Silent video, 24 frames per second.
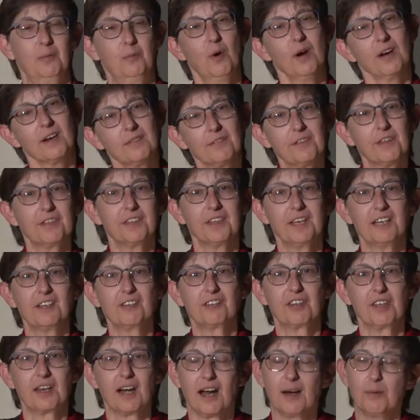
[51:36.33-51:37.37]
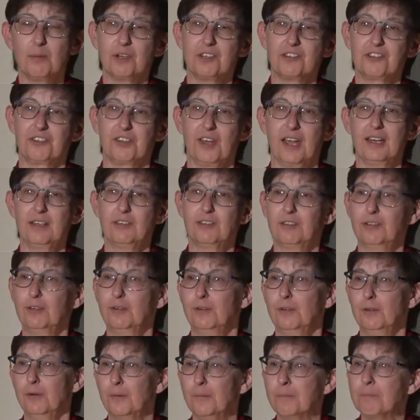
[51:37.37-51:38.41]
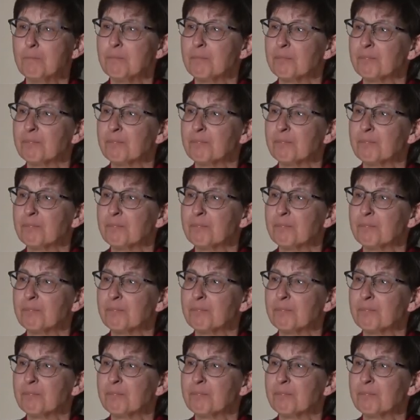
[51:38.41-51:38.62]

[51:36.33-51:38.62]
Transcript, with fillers: One of the things that I would say to you